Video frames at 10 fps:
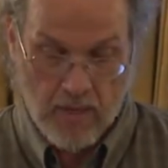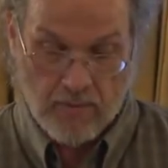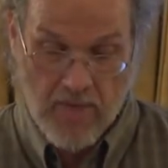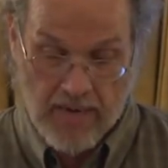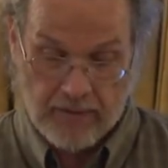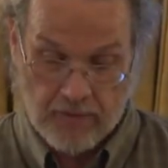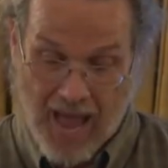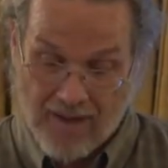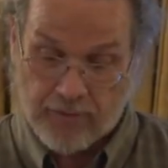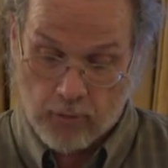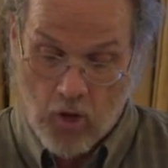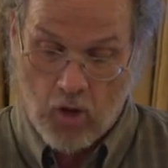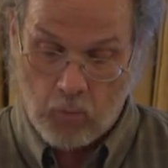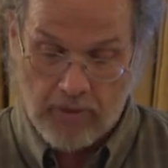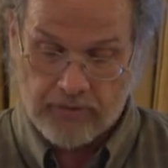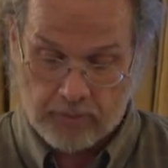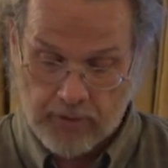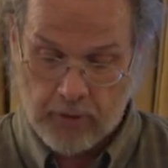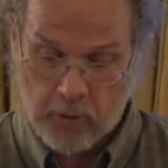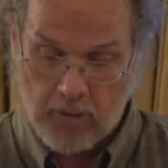That is, after all, what
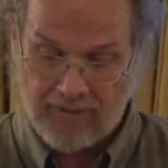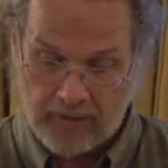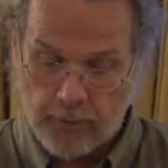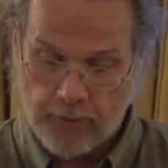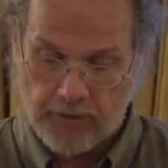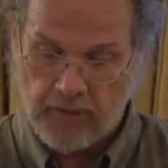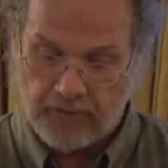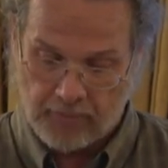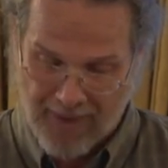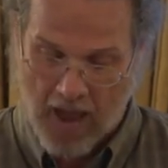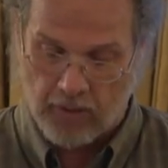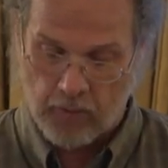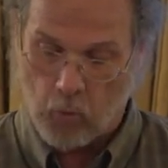spiritual evolution is about.